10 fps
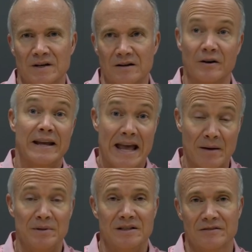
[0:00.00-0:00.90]
or it
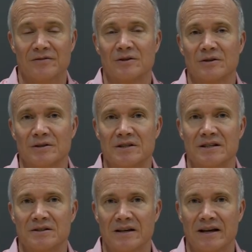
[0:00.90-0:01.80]
can be difficult
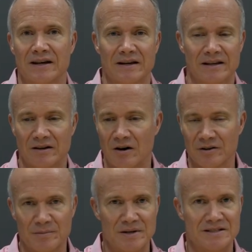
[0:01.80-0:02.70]
in all
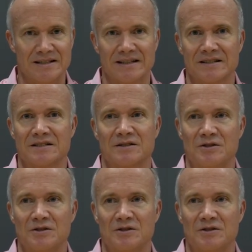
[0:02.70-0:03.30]
the busyness,